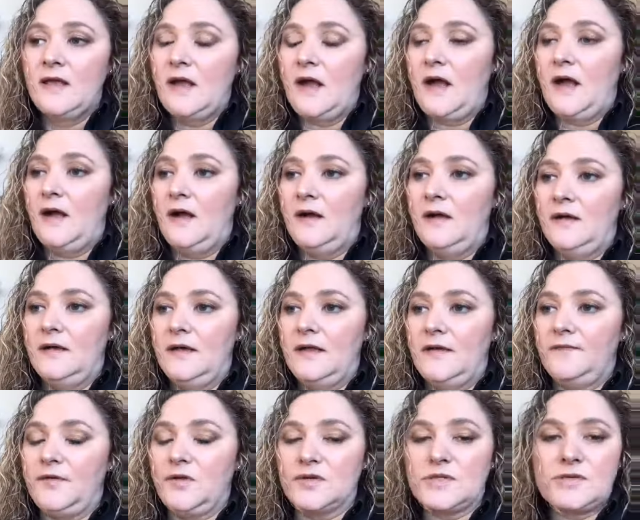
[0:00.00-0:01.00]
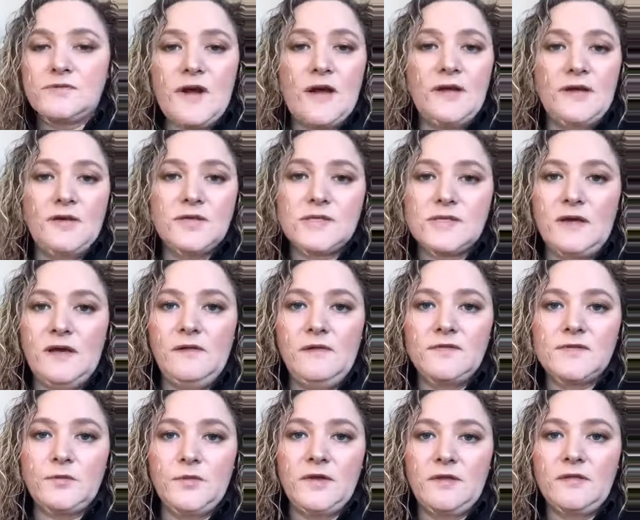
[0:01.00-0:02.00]
If you're surrounding
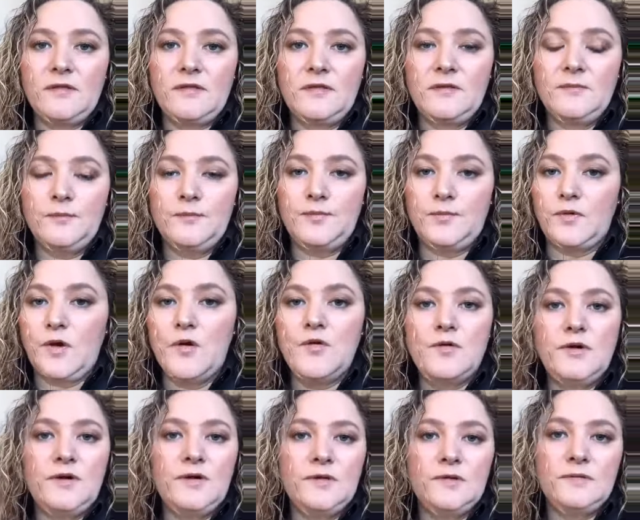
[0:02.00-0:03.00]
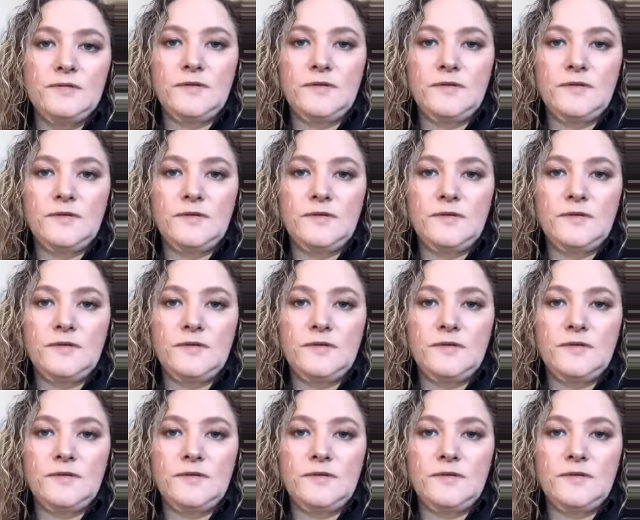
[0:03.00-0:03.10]
yourselves with broke,